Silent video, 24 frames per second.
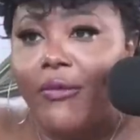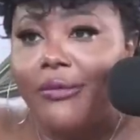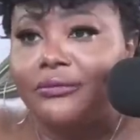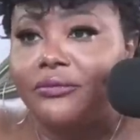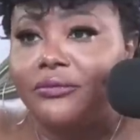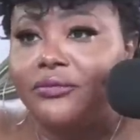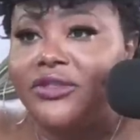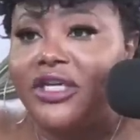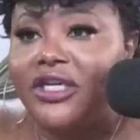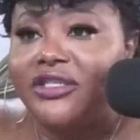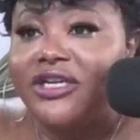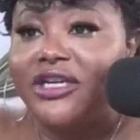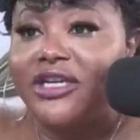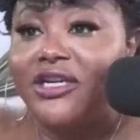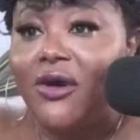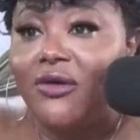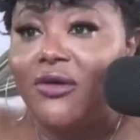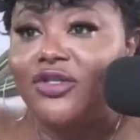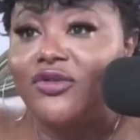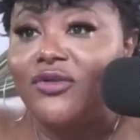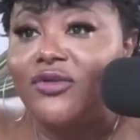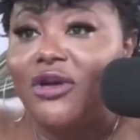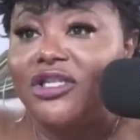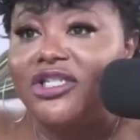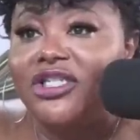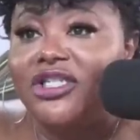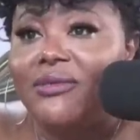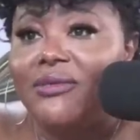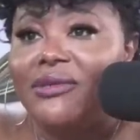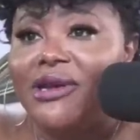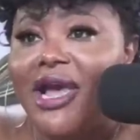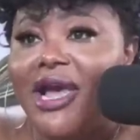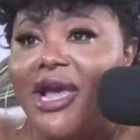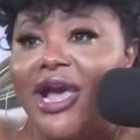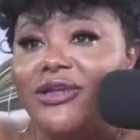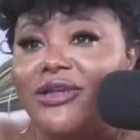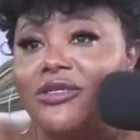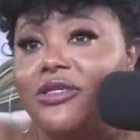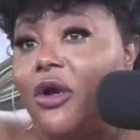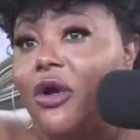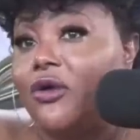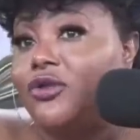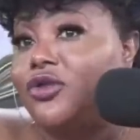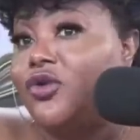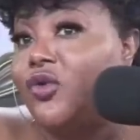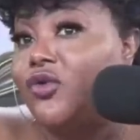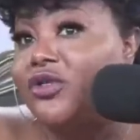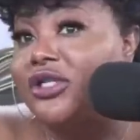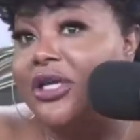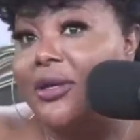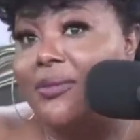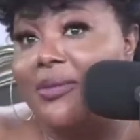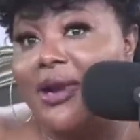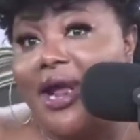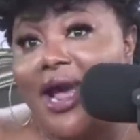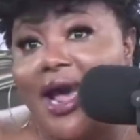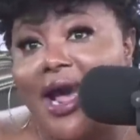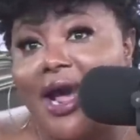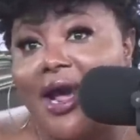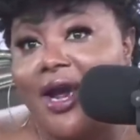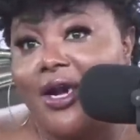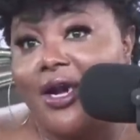said, don't trust Geminis. Don't do Geminis.